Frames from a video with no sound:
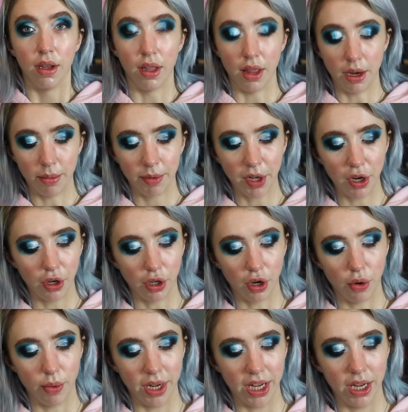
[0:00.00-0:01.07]
And then I'm gonna
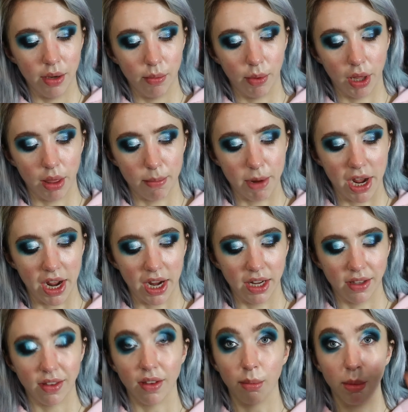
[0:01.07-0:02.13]
go in with my
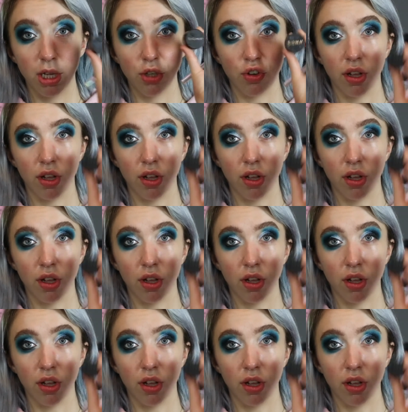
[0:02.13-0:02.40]
Sigma